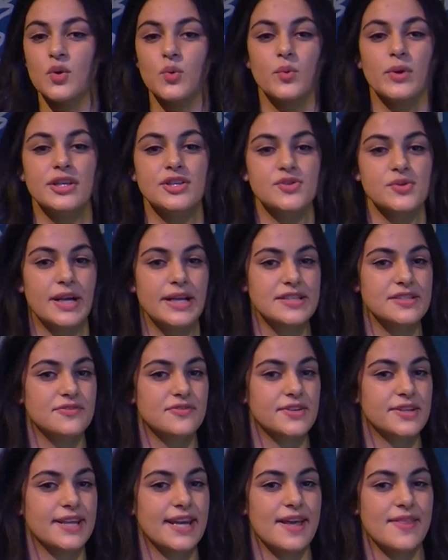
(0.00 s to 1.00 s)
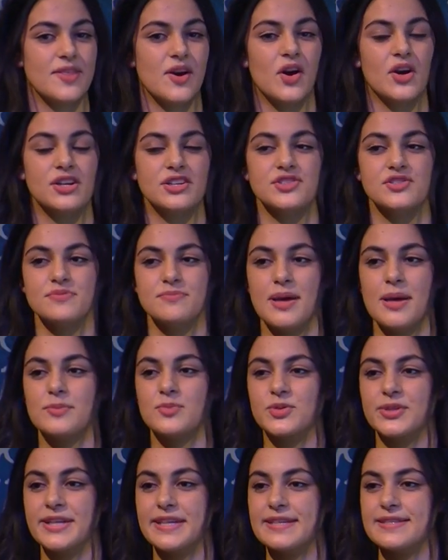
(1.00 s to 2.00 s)
We tried to forget the harsh
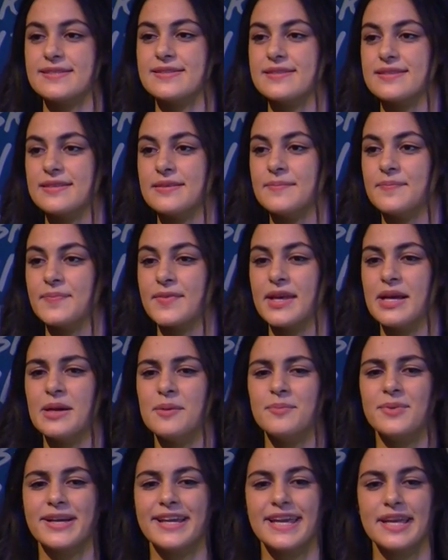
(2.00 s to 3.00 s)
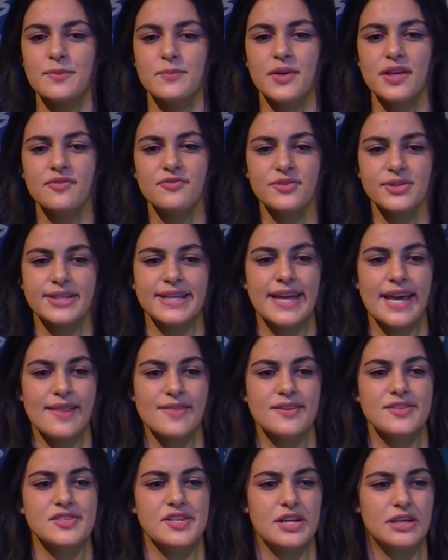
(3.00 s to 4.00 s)
memories, but can we
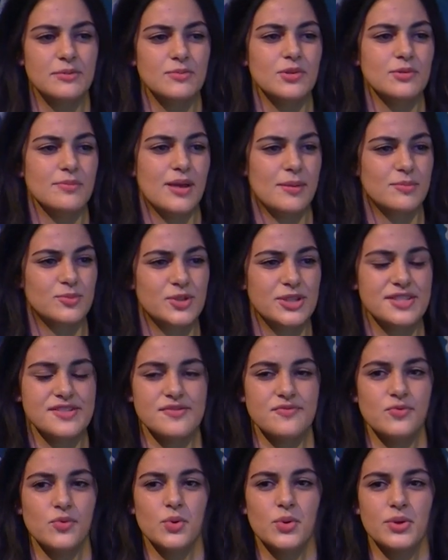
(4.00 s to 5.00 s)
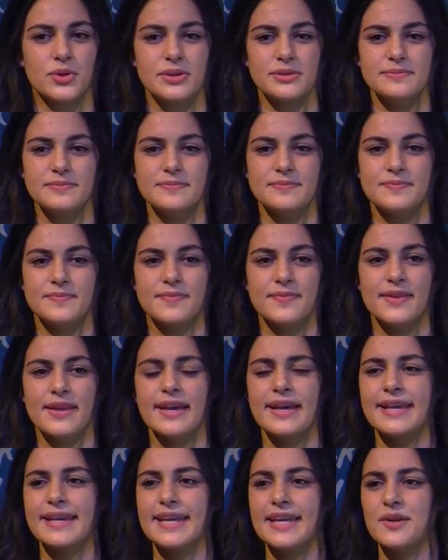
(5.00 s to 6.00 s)
forget the terrible memories of war?
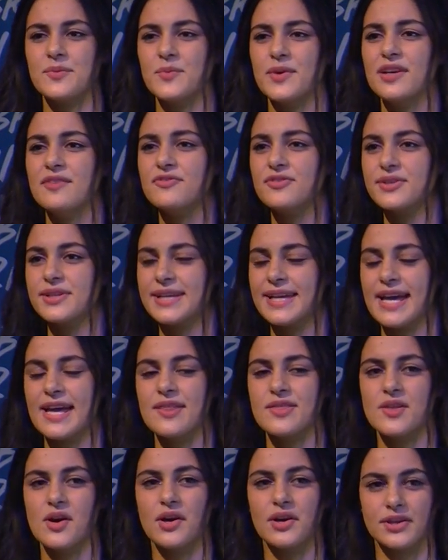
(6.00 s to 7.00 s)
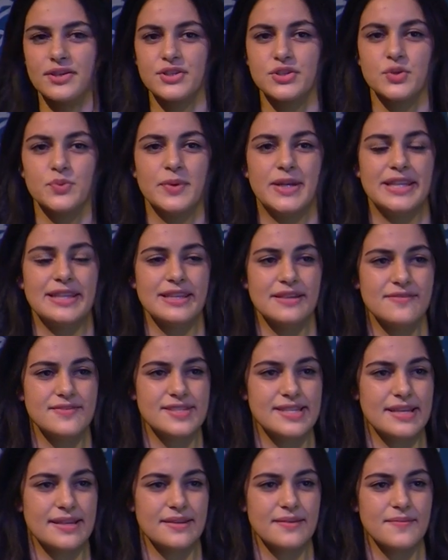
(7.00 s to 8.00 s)
Can we forget the hunger we
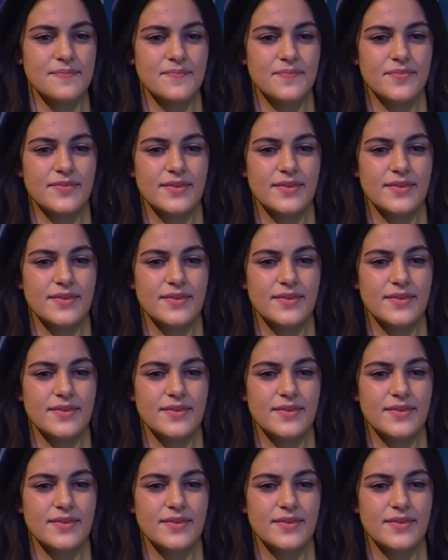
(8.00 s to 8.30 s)
lived in,